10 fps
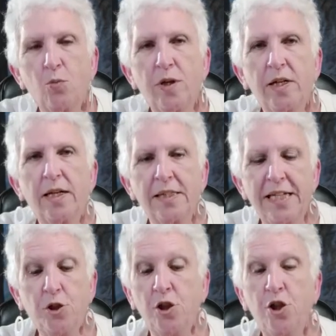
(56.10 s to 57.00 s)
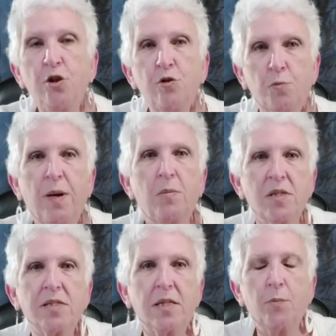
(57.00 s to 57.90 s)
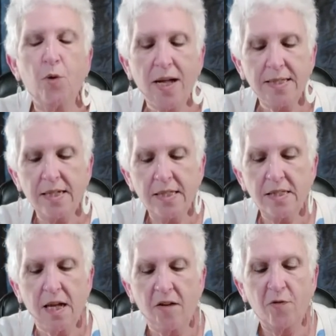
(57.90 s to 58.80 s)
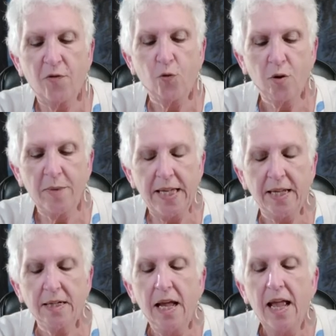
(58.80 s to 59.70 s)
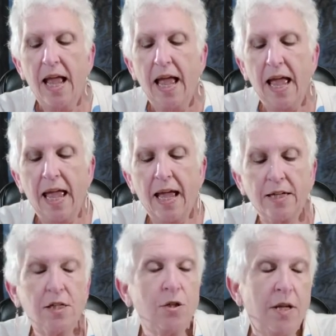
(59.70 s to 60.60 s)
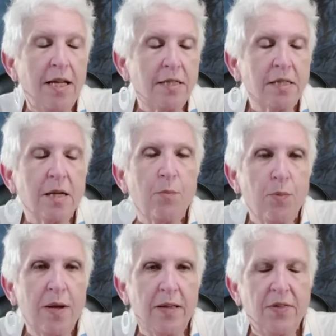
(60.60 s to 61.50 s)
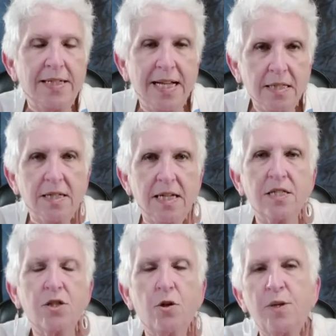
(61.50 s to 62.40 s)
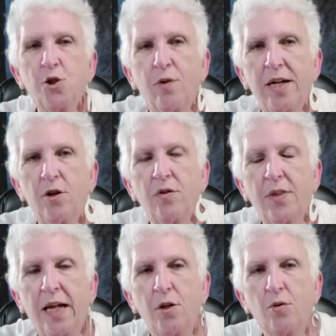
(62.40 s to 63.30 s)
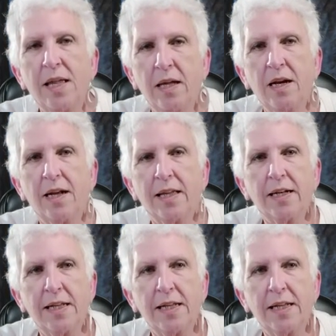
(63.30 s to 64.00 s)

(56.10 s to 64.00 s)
would lead to huge bubbles in the process of forming it. And the density is so much greater that you cannot get